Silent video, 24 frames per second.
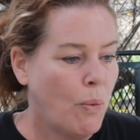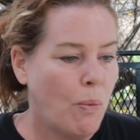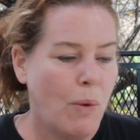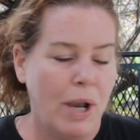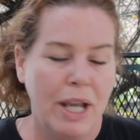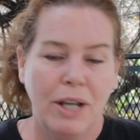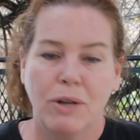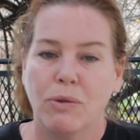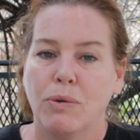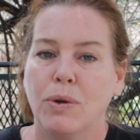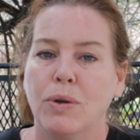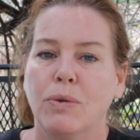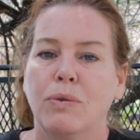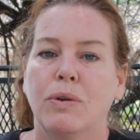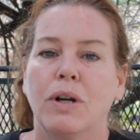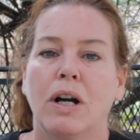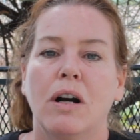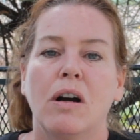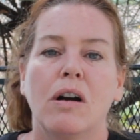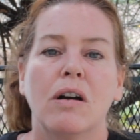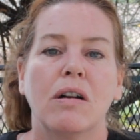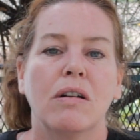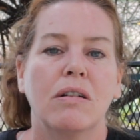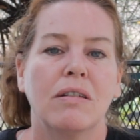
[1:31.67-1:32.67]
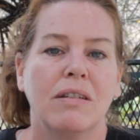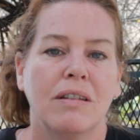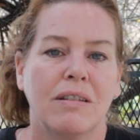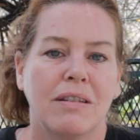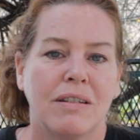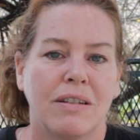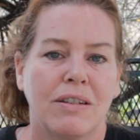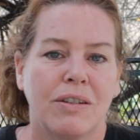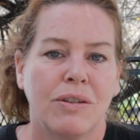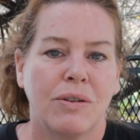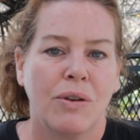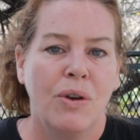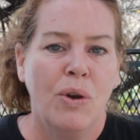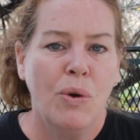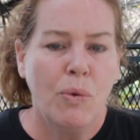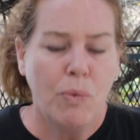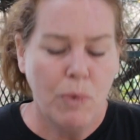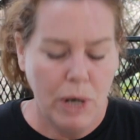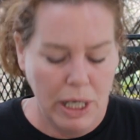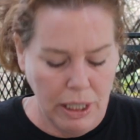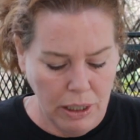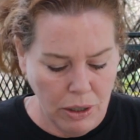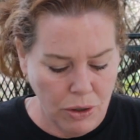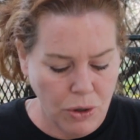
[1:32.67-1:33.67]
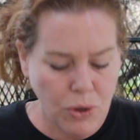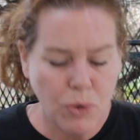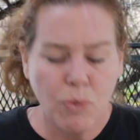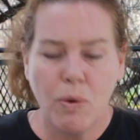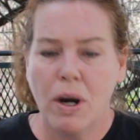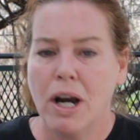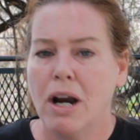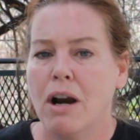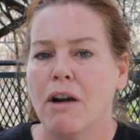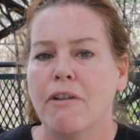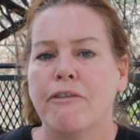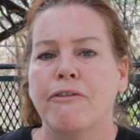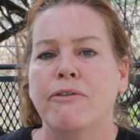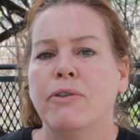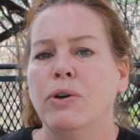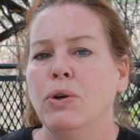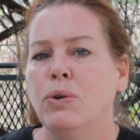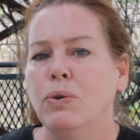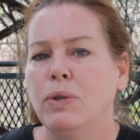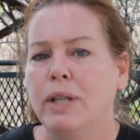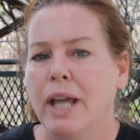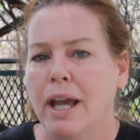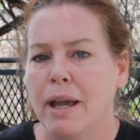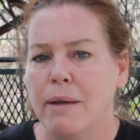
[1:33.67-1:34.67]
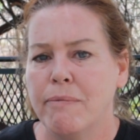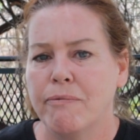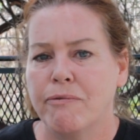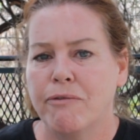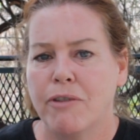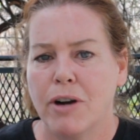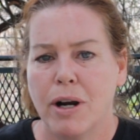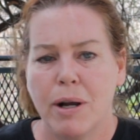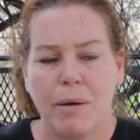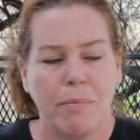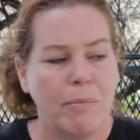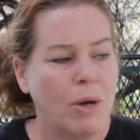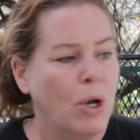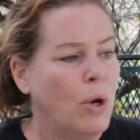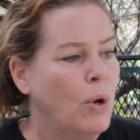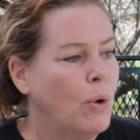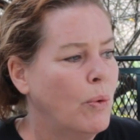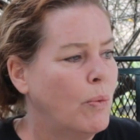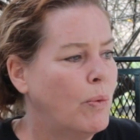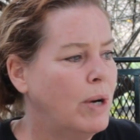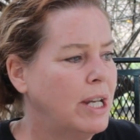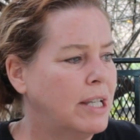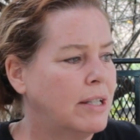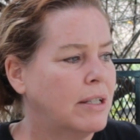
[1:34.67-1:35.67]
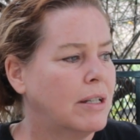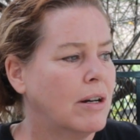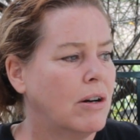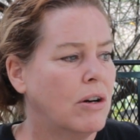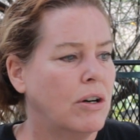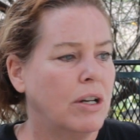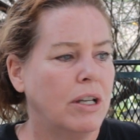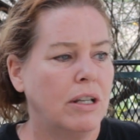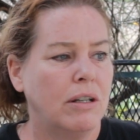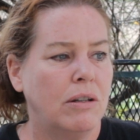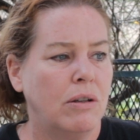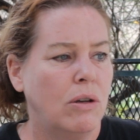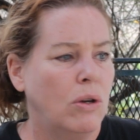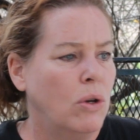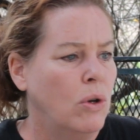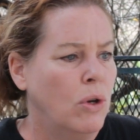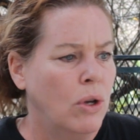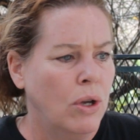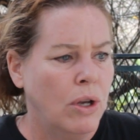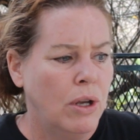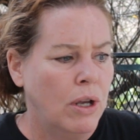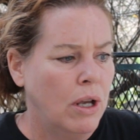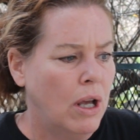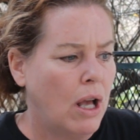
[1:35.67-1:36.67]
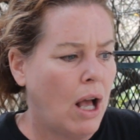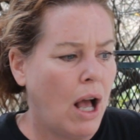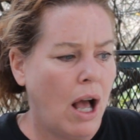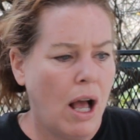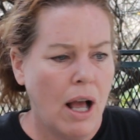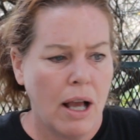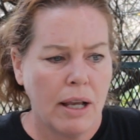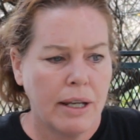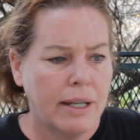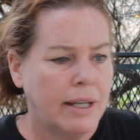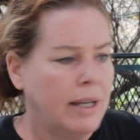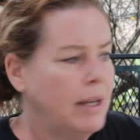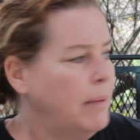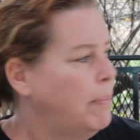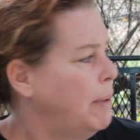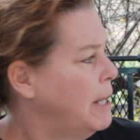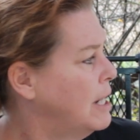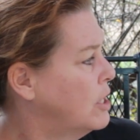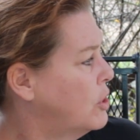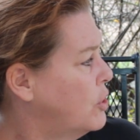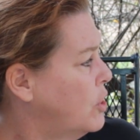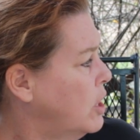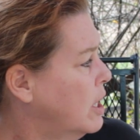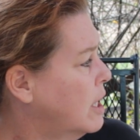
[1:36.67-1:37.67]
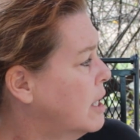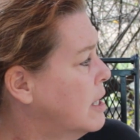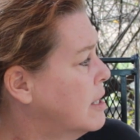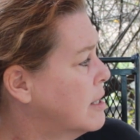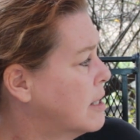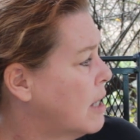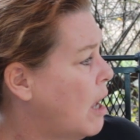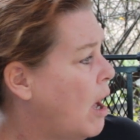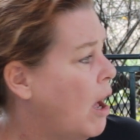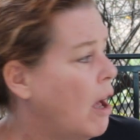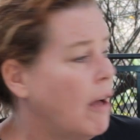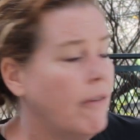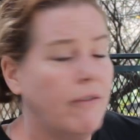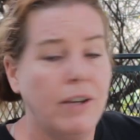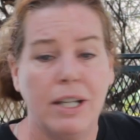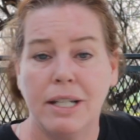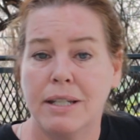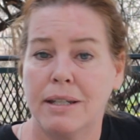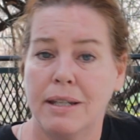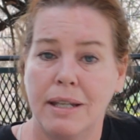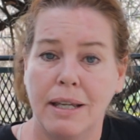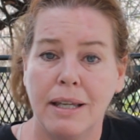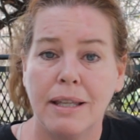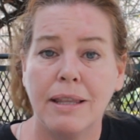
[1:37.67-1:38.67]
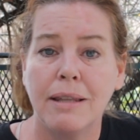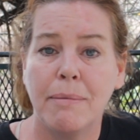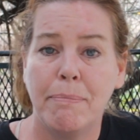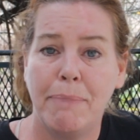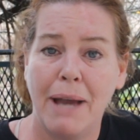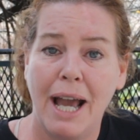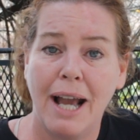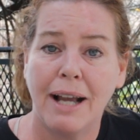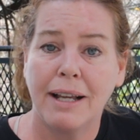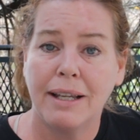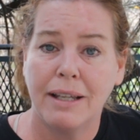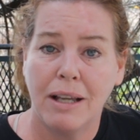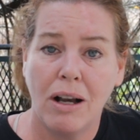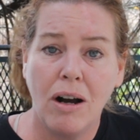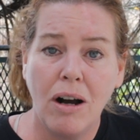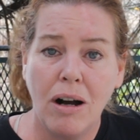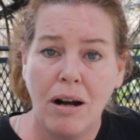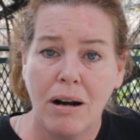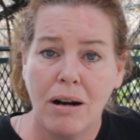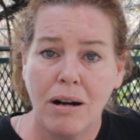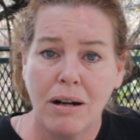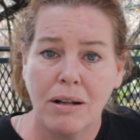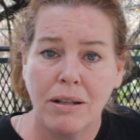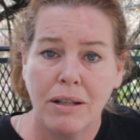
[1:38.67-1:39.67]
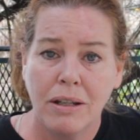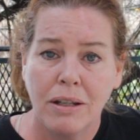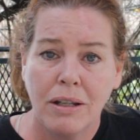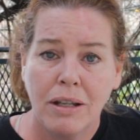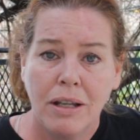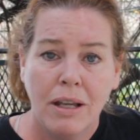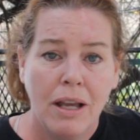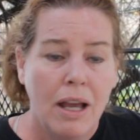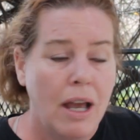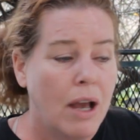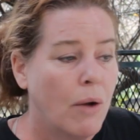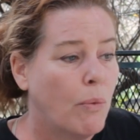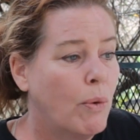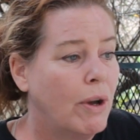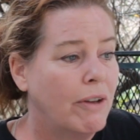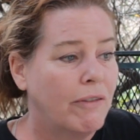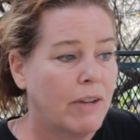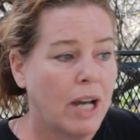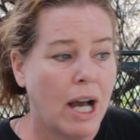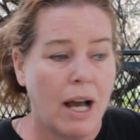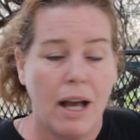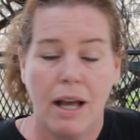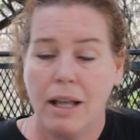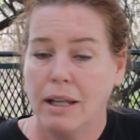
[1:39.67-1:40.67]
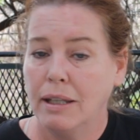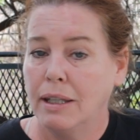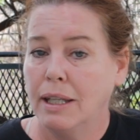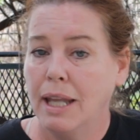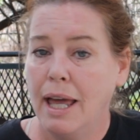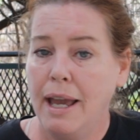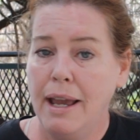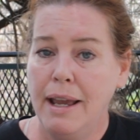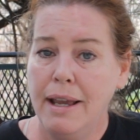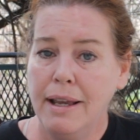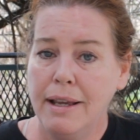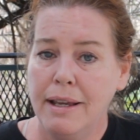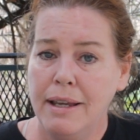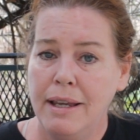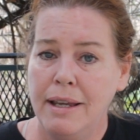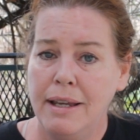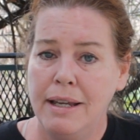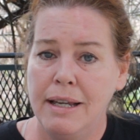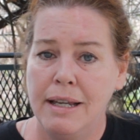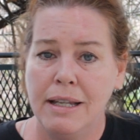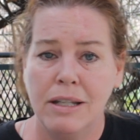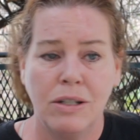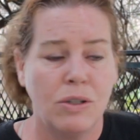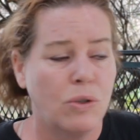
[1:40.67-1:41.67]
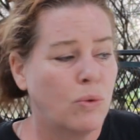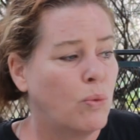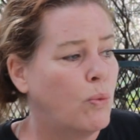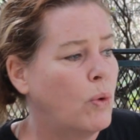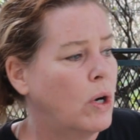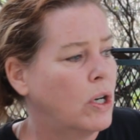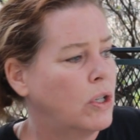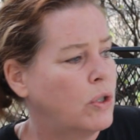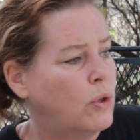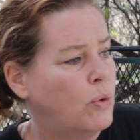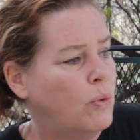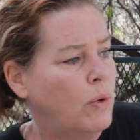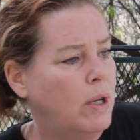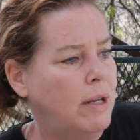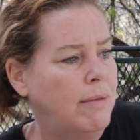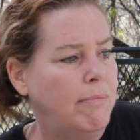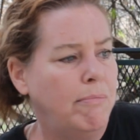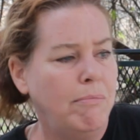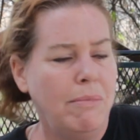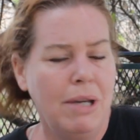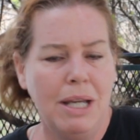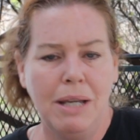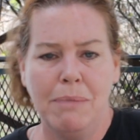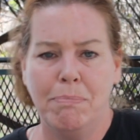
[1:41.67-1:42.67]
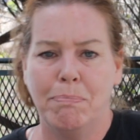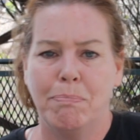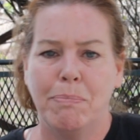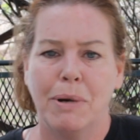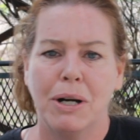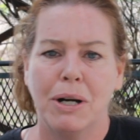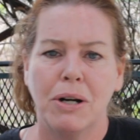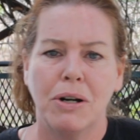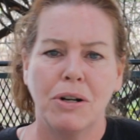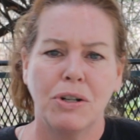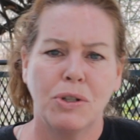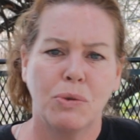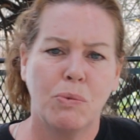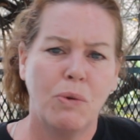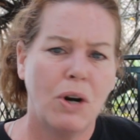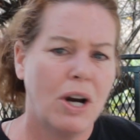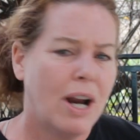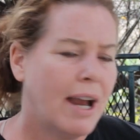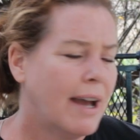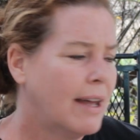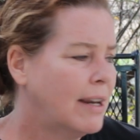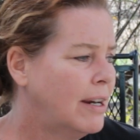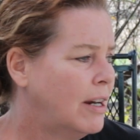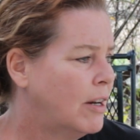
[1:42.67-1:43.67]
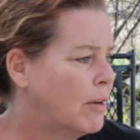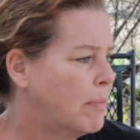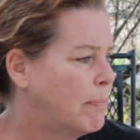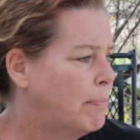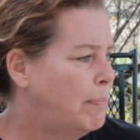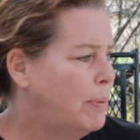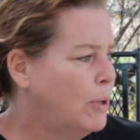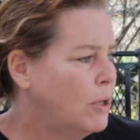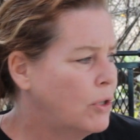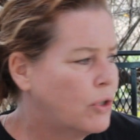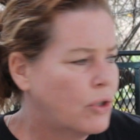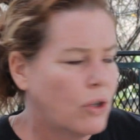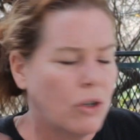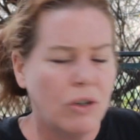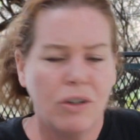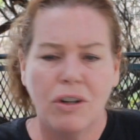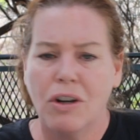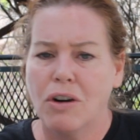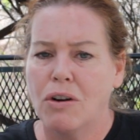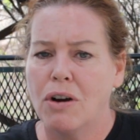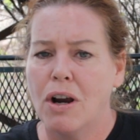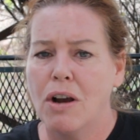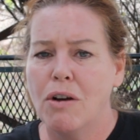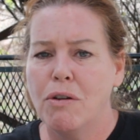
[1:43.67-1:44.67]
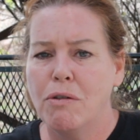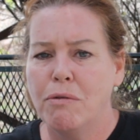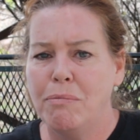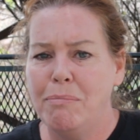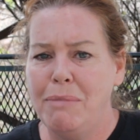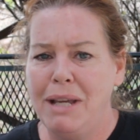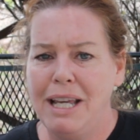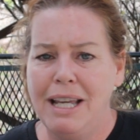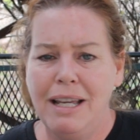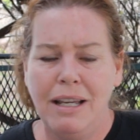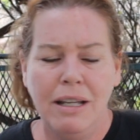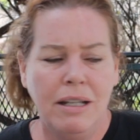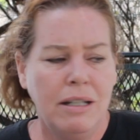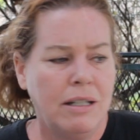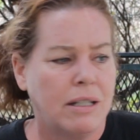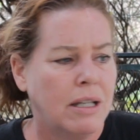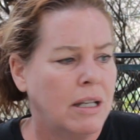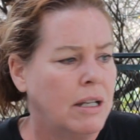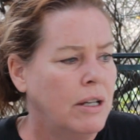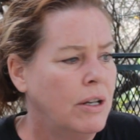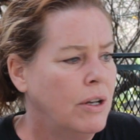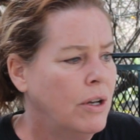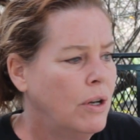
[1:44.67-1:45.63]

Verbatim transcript: We grew gardens. We learned where our food came from. We started uh, keeping chickens, obviously, in the backyard. We've got laying hens. We're doing meat birds. We're out here butchering our own meat.